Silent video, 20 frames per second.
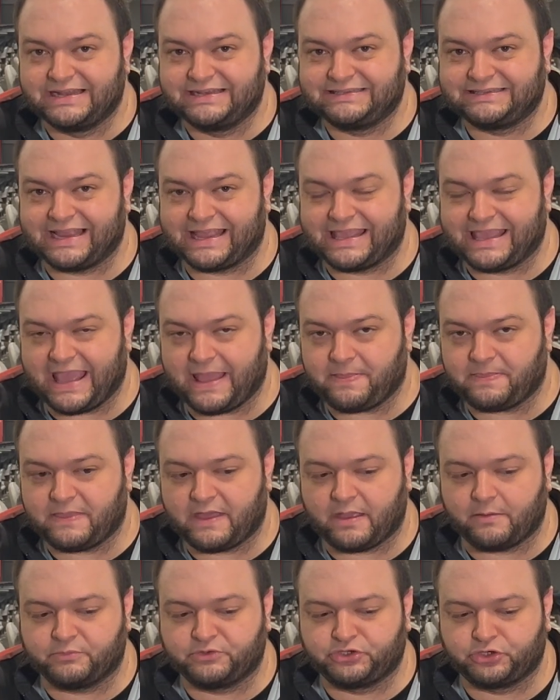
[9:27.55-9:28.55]
to get
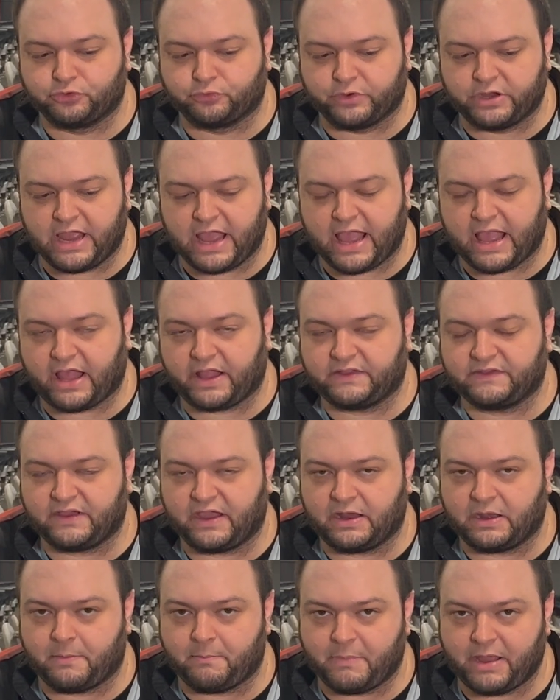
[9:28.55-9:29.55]
them to react
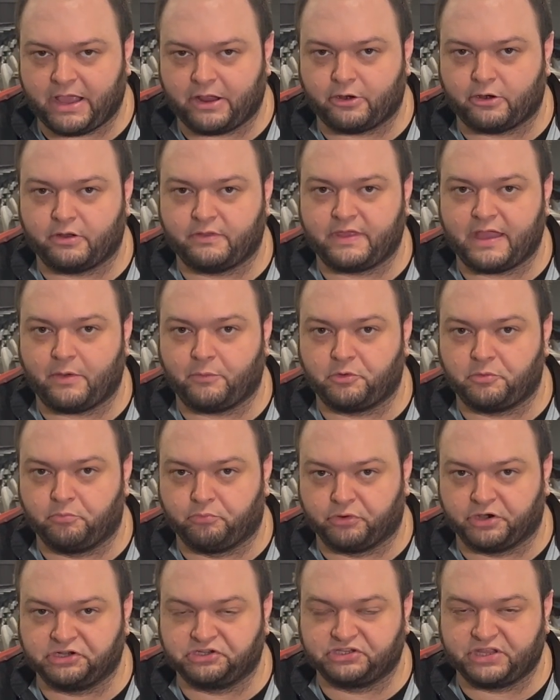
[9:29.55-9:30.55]
in a manner that would
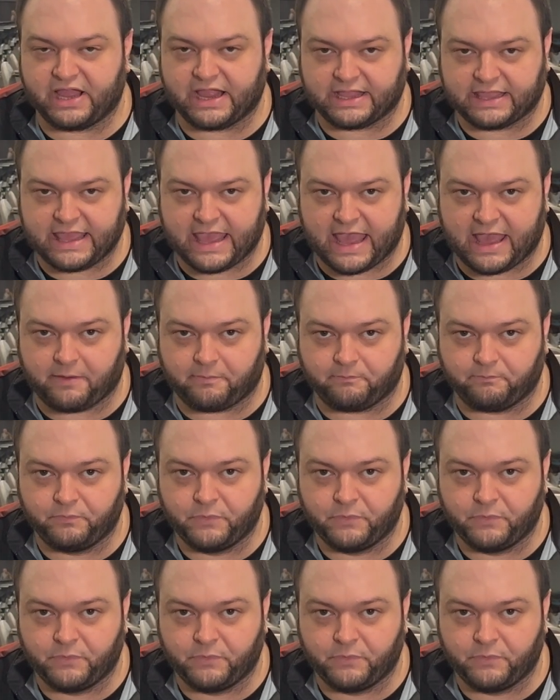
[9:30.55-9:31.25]
bridge that gap.